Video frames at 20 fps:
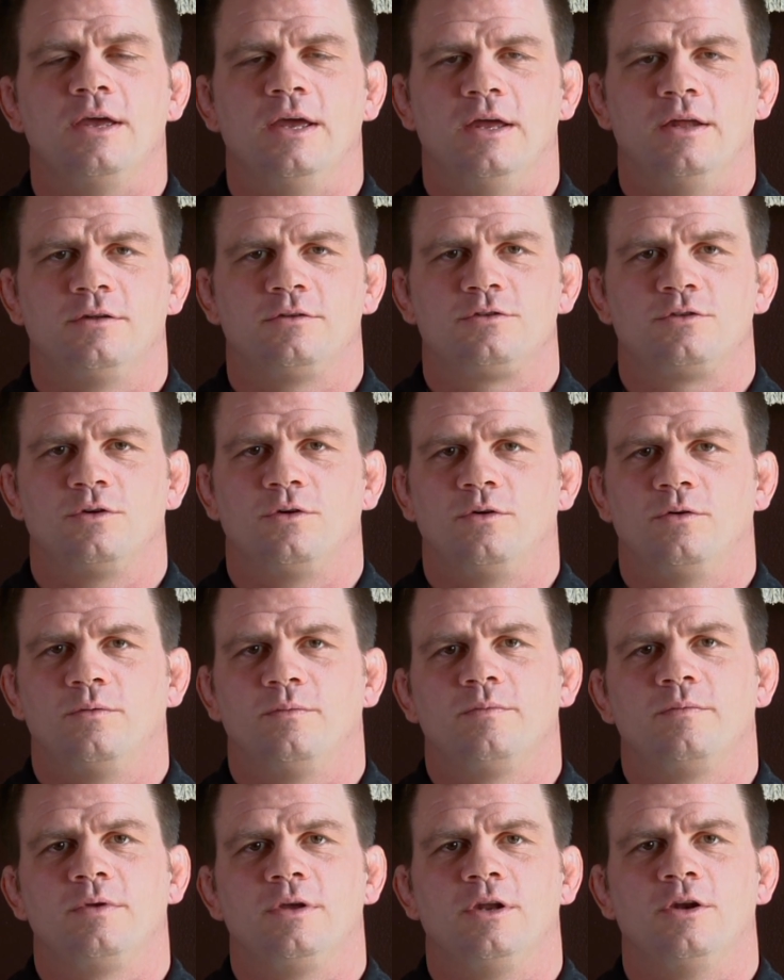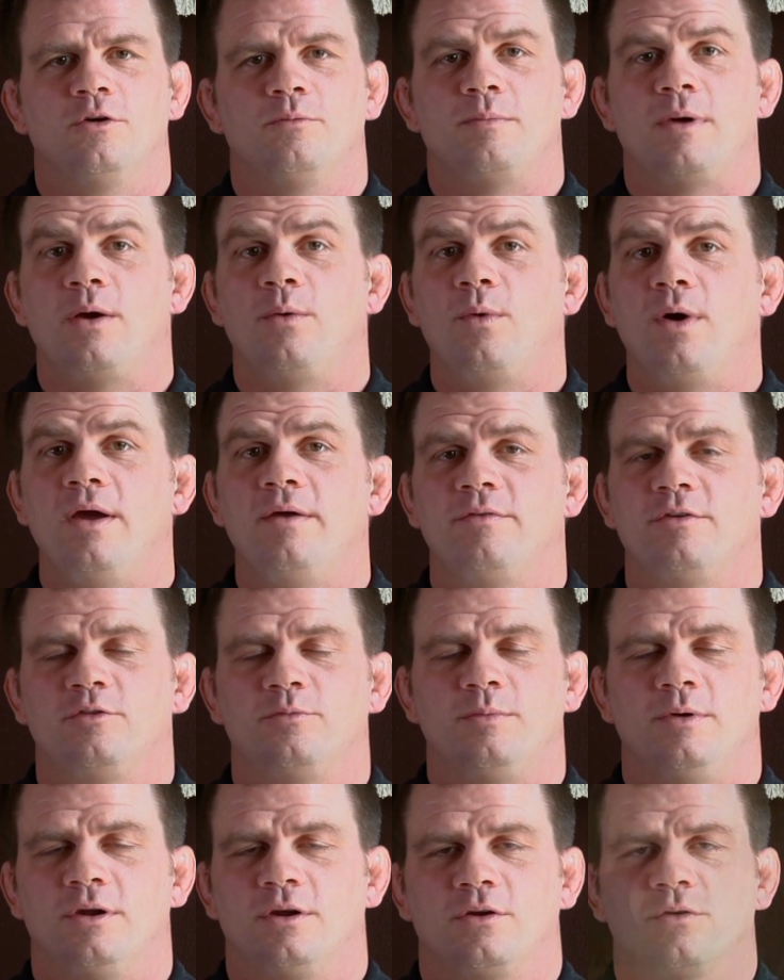And so, you know, my wife
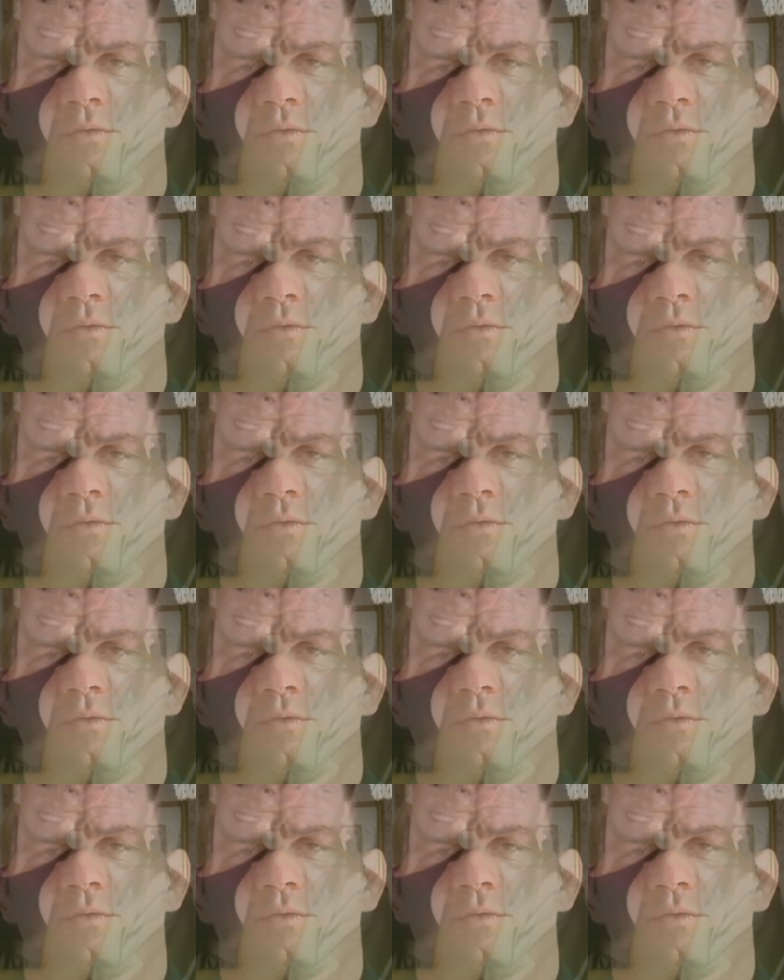has been a